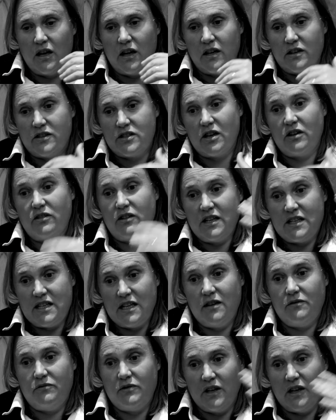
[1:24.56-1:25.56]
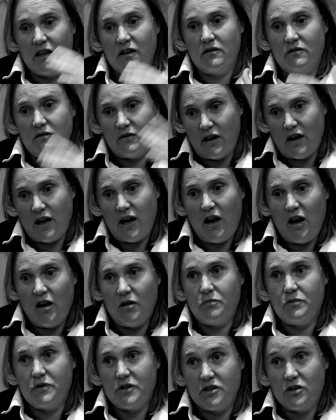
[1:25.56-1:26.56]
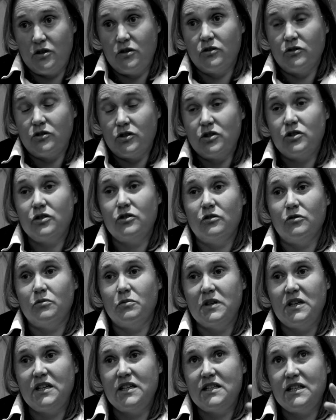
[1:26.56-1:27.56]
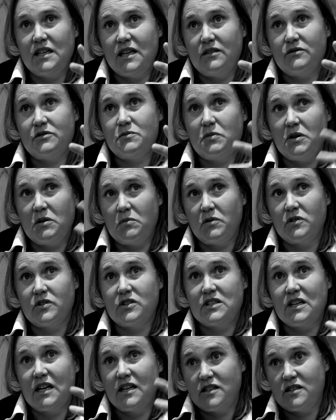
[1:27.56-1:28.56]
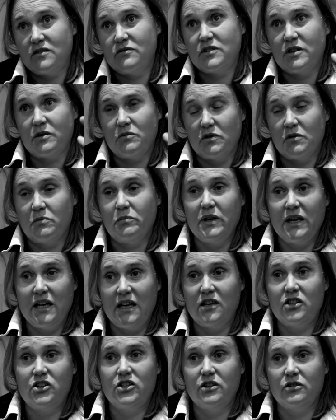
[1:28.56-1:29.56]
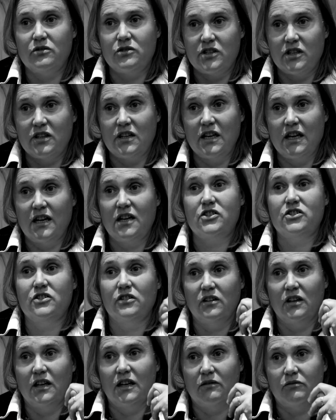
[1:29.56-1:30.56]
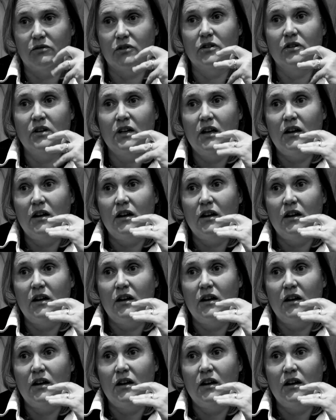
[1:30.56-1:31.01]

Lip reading: And so this evening, I hope, is good too, because it gives people a sense of some of the big issues at the national level,